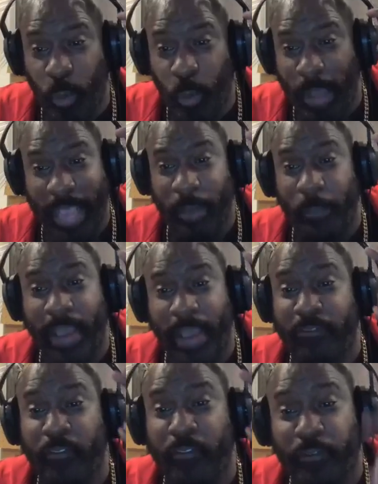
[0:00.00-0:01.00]
back compat
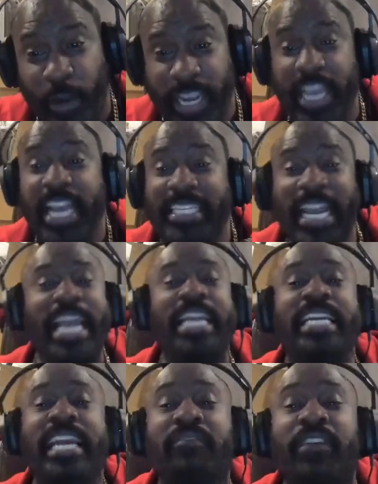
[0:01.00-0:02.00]
for free. They ain't
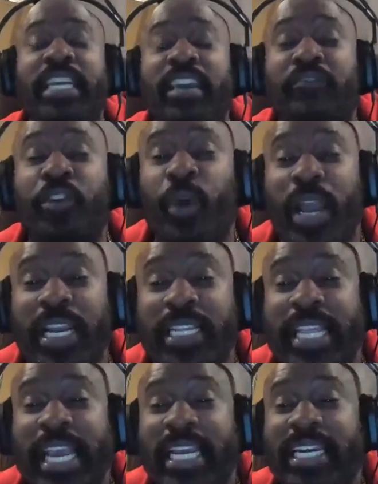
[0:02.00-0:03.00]
never give you anything in